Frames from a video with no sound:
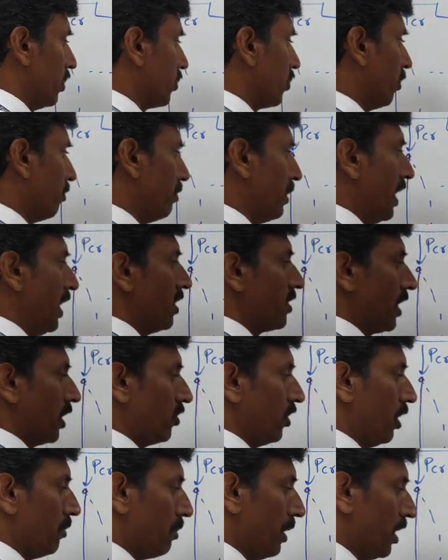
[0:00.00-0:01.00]
so B is
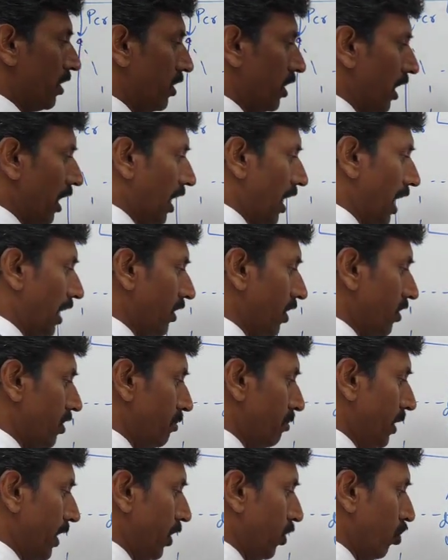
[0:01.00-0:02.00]
actually breadth like this,
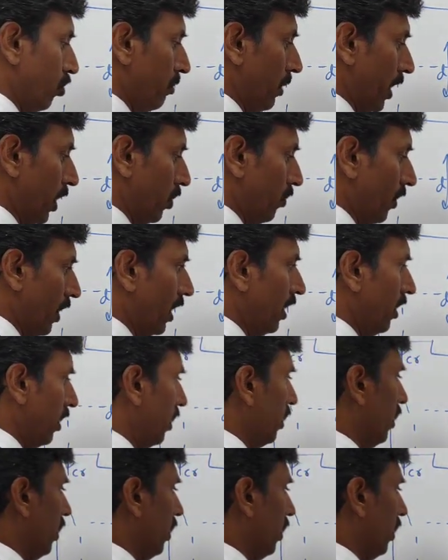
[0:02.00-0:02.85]
BD cubed by 12.